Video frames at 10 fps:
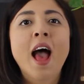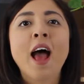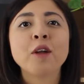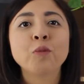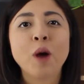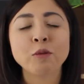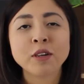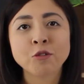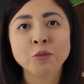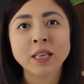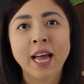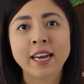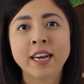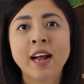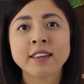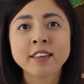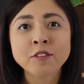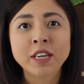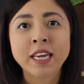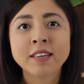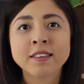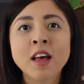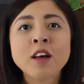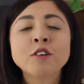and wellness-related activities